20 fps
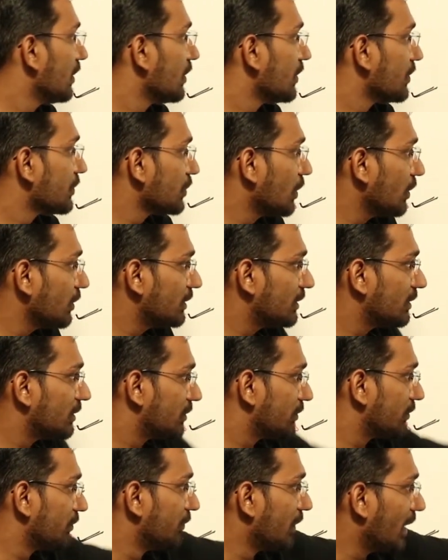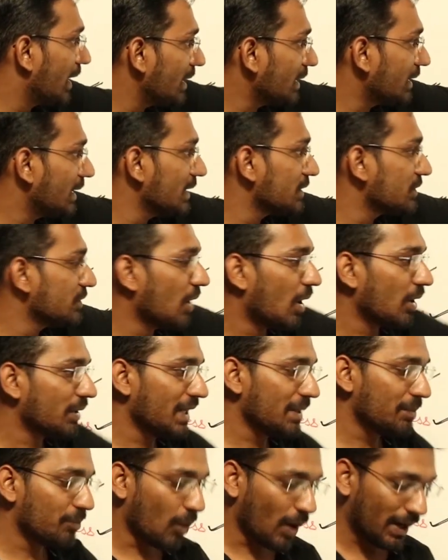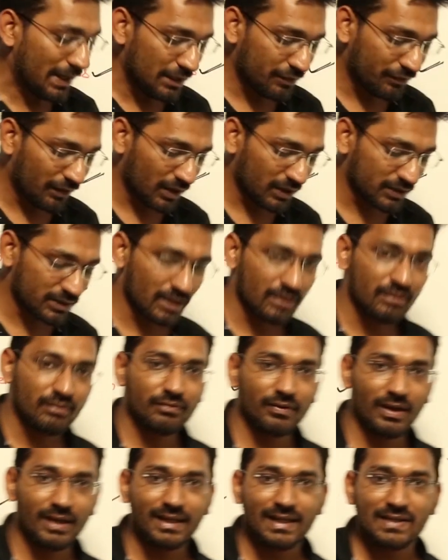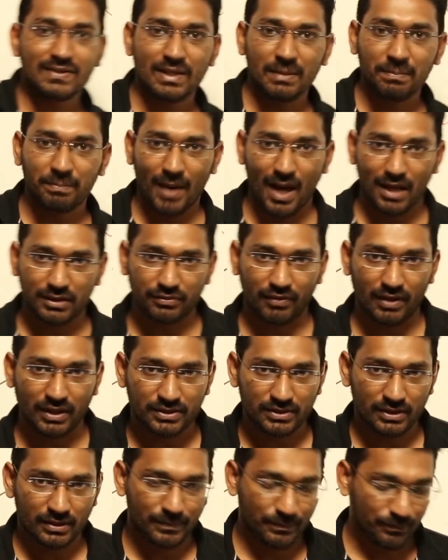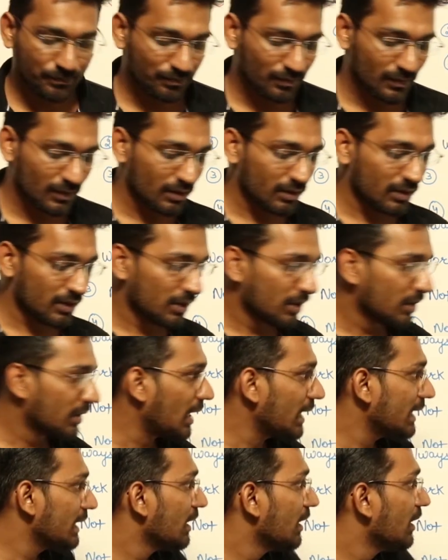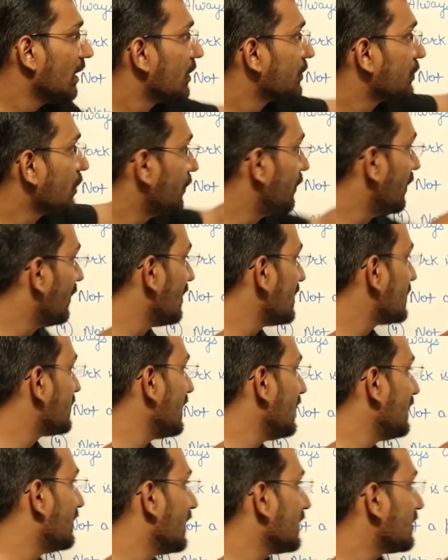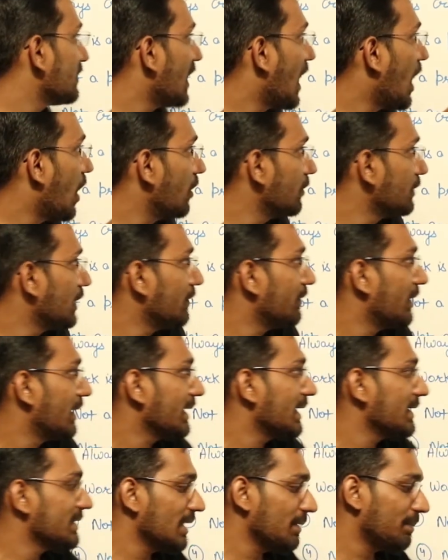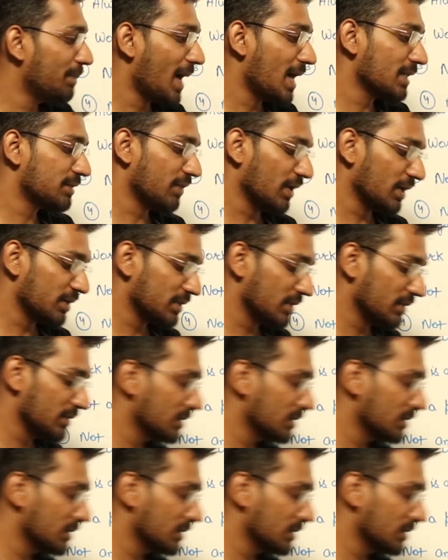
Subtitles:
So work is not a point function, work is a path function. Right. So we will see this, how the work is a path function.